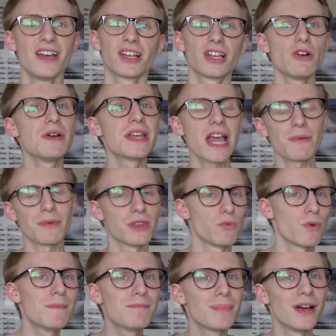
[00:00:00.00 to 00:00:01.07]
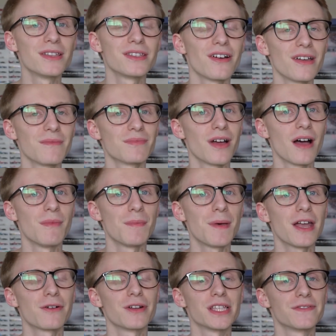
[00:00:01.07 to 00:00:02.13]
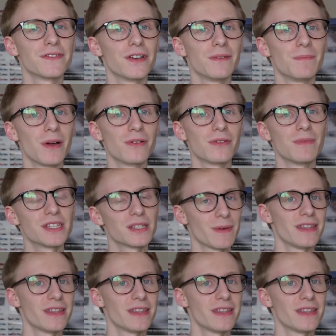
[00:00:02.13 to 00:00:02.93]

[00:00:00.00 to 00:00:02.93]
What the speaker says: going out with a whimper type appearance for both Mr.